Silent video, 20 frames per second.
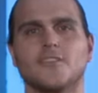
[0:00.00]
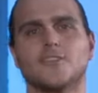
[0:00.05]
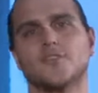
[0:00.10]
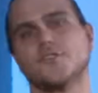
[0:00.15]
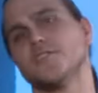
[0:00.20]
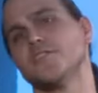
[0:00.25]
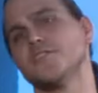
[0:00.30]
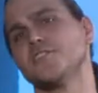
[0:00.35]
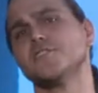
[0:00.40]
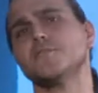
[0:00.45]
so
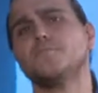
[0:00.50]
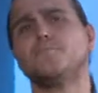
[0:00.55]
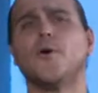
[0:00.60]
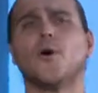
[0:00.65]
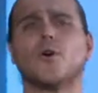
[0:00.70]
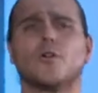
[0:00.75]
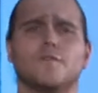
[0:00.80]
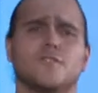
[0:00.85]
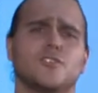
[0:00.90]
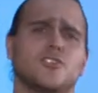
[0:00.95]
this is the
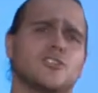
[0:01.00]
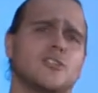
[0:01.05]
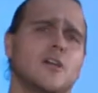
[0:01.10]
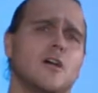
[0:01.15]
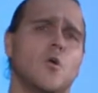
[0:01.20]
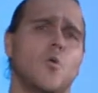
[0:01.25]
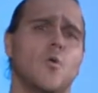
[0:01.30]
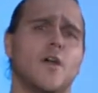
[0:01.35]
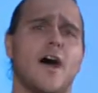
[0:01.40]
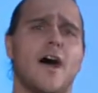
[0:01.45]
part of the show
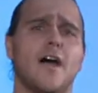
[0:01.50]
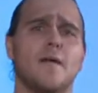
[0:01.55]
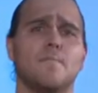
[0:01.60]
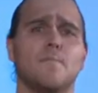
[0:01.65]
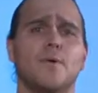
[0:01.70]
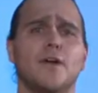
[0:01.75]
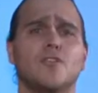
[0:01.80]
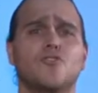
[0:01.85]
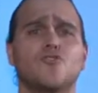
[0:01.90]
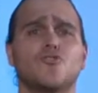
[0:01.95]
where I
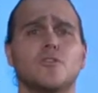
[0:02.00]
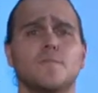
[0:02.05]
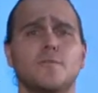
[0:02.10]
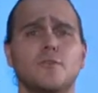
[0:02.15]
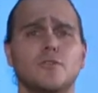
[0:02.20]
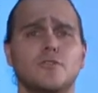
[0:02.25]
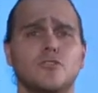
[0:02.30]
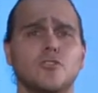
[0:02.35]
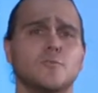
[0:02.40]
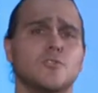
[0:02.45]
pay
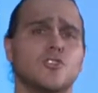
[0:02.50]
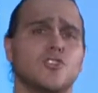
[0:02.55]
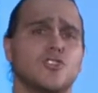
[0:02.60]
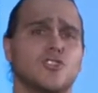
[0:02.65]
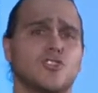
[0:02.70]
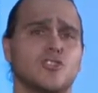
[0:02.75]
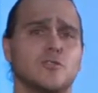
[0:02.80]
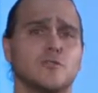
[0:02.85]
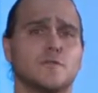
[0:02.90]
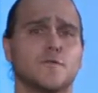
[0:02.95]
tribute to
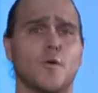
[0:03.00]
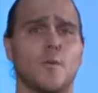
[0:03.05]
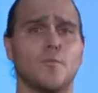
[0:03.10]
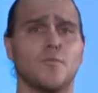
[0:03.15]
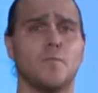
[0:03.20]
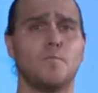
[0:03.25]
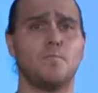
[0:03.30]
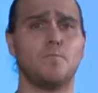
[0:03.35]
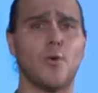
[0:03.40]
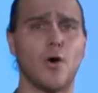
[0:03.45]
magicians from the
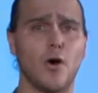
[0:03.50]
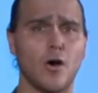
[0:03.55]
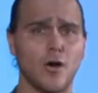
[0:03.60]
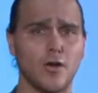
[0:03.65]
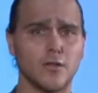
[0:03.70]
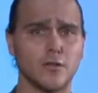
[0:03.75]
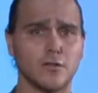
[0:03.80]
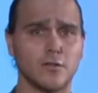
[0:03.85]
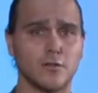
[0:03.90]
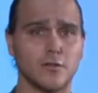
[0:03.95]

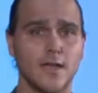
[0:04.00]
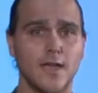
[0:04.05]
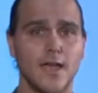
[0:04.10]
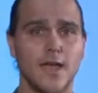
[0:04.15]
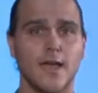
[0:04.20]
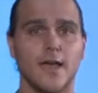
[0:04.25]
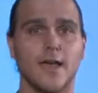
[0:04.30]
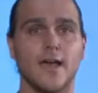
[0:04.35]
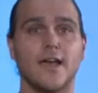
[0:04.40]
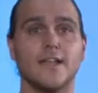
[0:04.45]
past
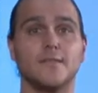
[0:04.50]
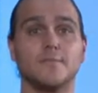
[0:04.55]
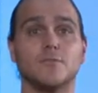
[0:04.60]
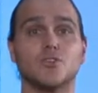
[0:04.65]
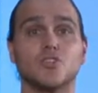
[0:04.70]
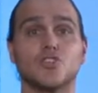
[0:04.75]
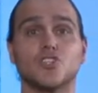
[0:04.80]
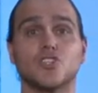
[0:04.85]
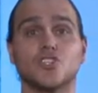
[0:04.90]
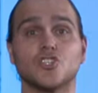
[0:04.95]
and
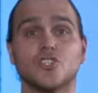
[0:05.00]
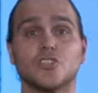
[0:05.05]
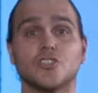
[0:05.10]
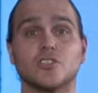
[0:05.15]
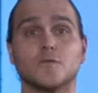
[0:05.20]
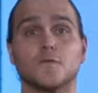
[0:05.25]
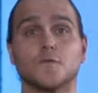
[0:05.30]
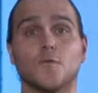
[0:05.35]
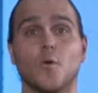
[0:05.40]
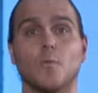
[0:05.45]
magicians
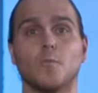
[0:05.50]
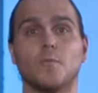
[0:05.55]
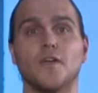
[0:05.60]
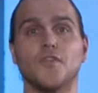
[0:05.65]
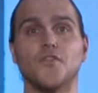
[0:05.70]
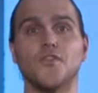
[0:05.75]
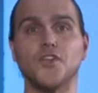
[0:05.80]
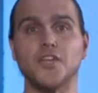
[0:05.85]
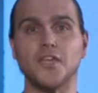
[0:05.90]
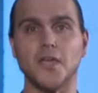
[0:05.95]
from
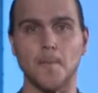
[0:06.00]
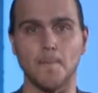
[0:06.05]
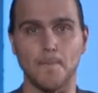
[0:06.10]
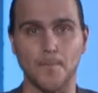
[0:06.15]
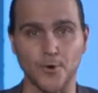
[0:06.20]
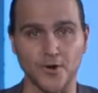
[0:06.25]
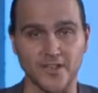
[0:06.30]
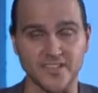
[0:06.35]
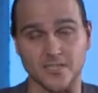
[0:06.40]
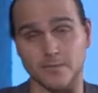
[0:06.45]
the
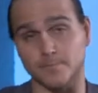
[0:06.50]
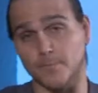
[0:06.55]
present.